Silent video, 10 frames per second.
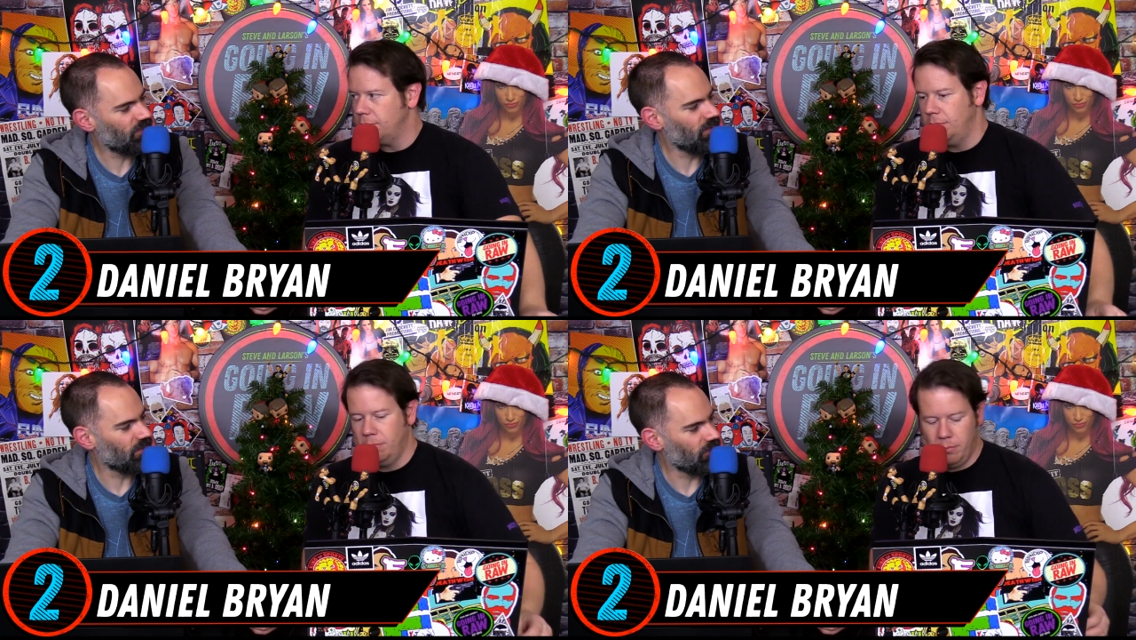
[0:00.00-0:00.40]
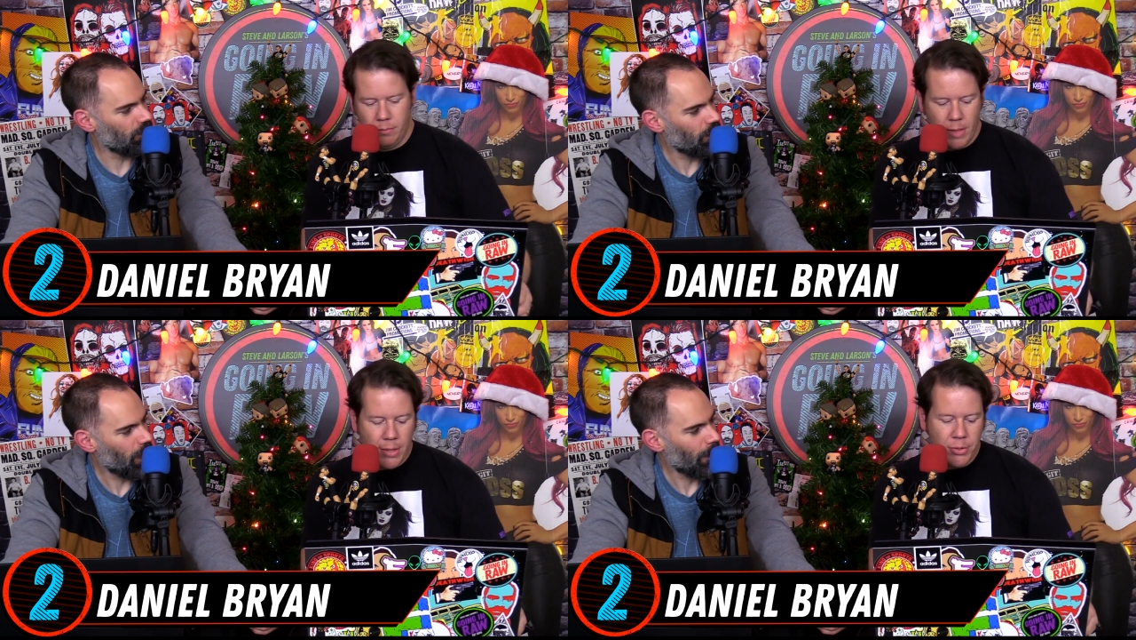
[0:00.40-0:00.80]
Speaker 1: feet
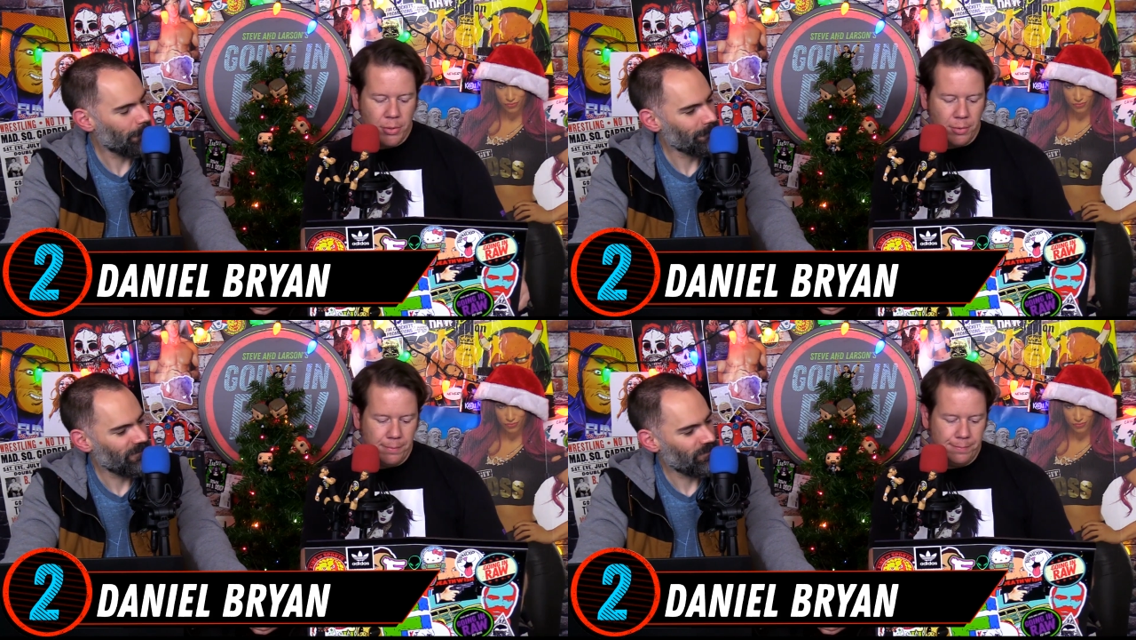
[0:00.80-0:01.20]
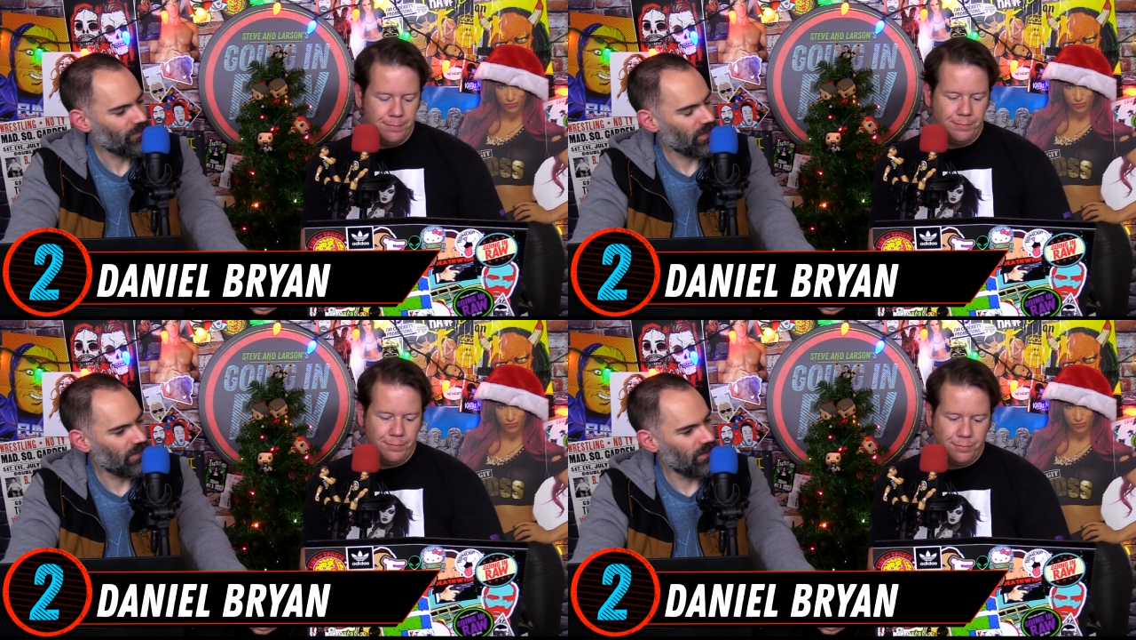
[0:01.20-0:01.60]
under him. That's true.
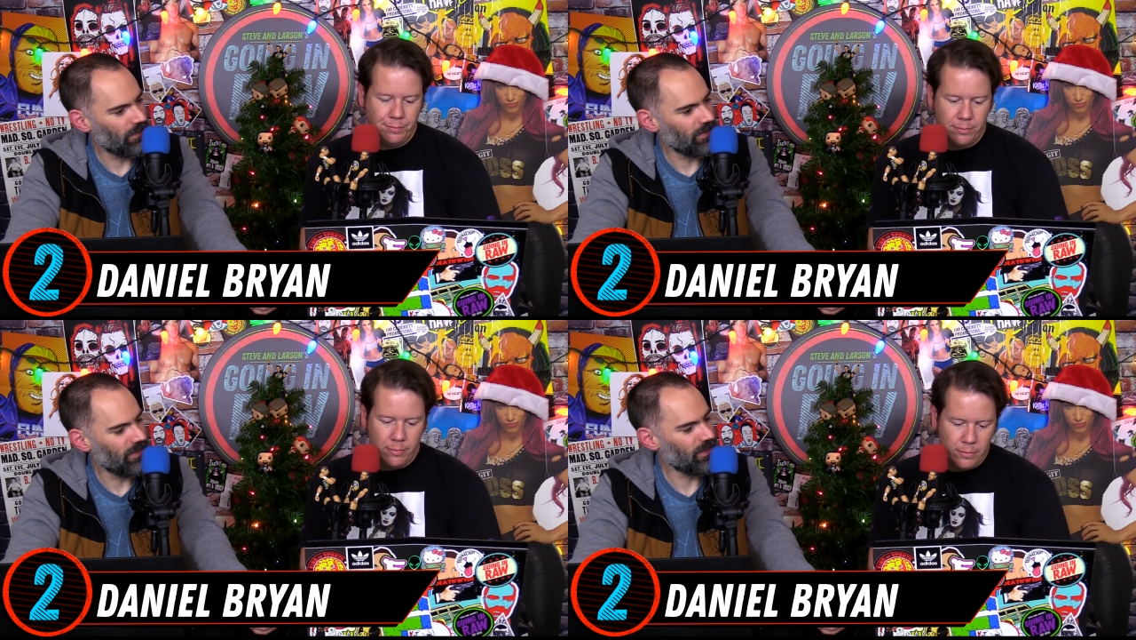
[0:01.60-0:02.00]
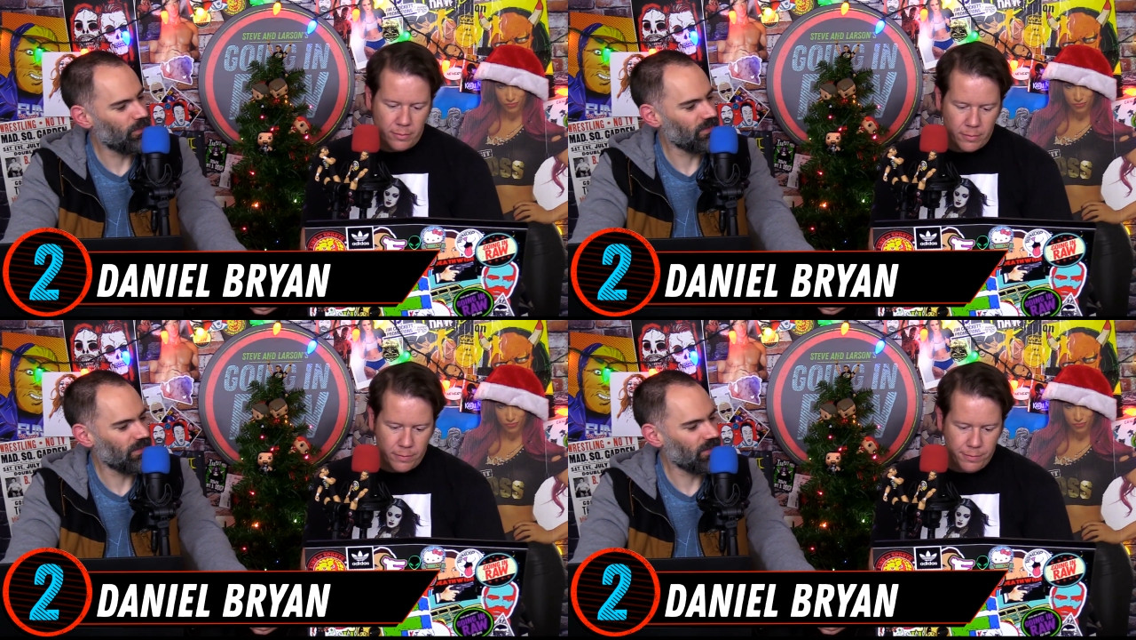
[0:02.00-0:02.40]
Um, and then he
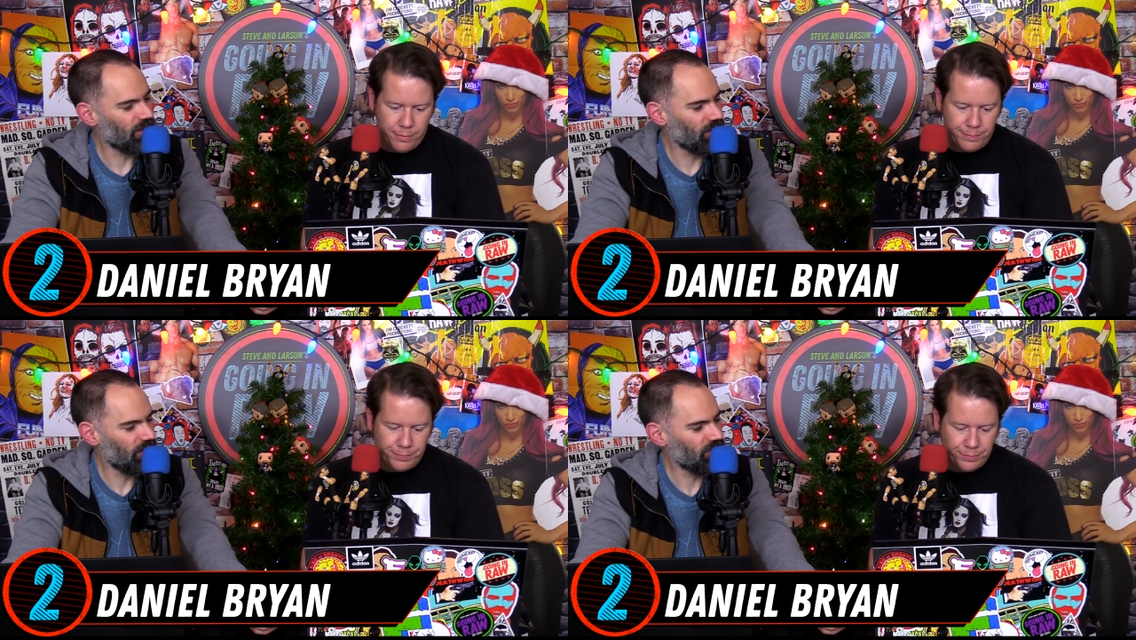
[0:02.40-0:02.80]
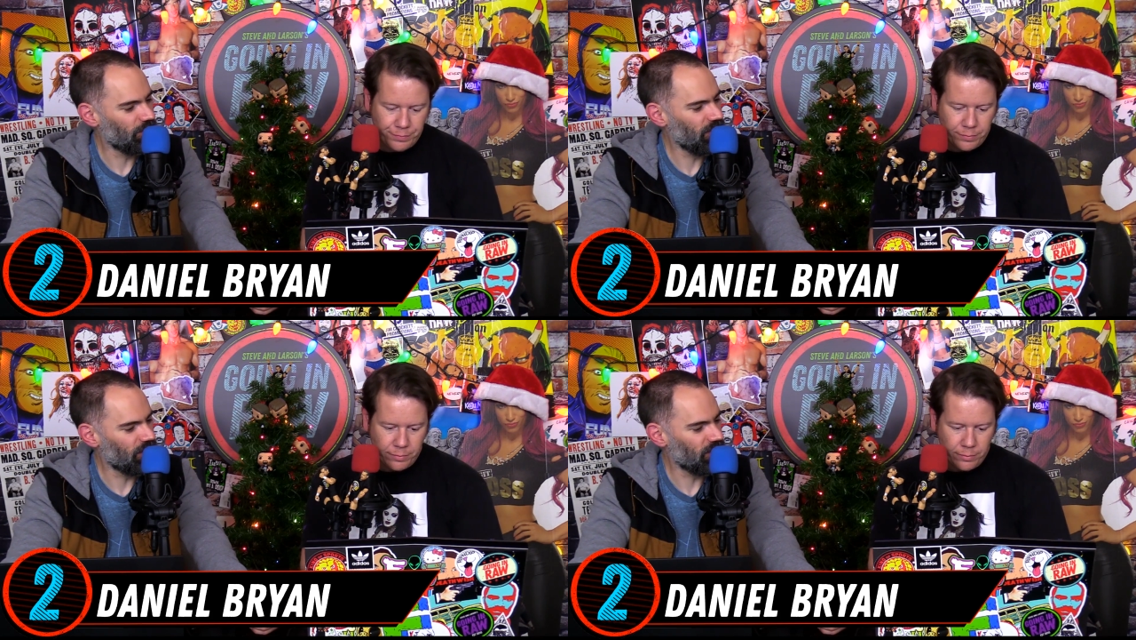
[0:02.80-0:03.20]
wasn't going to get
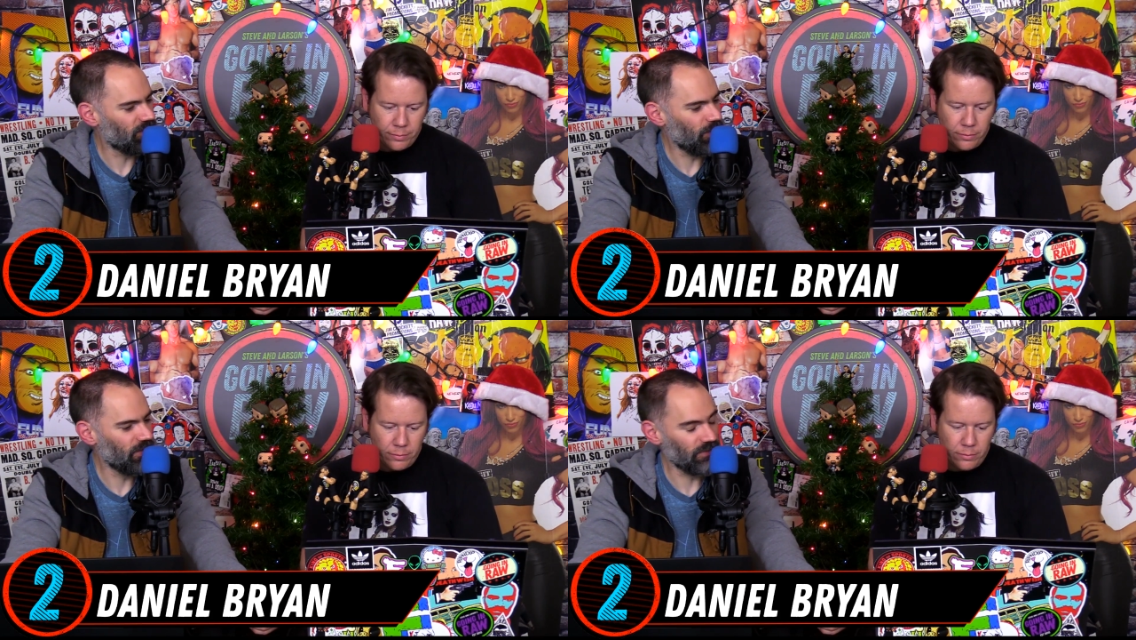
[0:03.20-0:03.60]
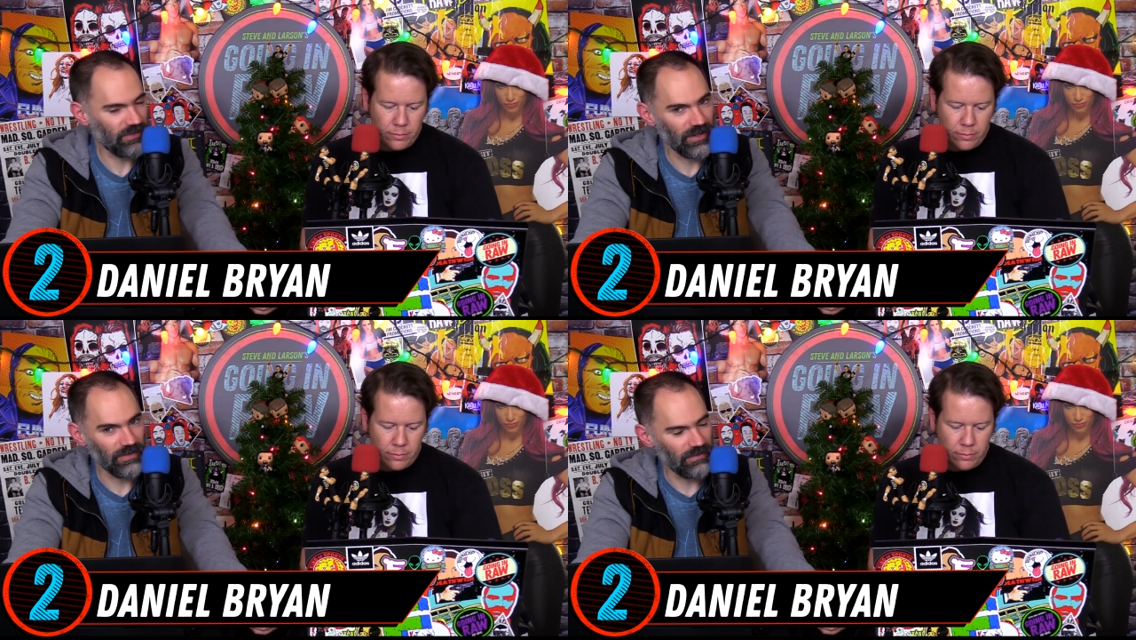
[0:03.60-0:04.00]
concussed immediately. So I
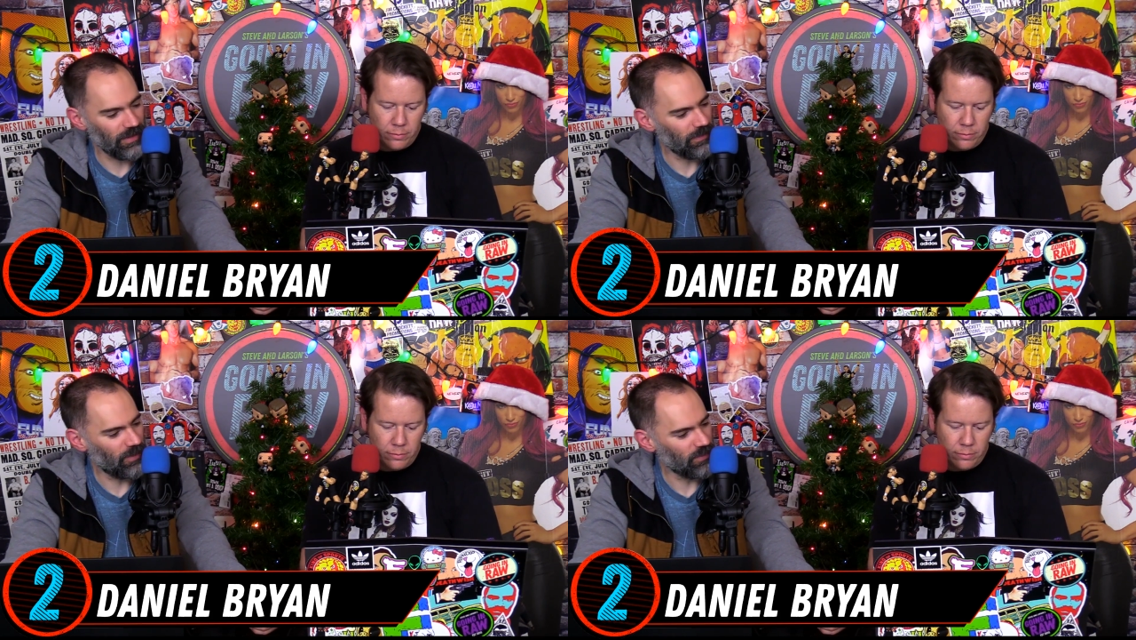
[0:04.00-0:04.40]
understand them not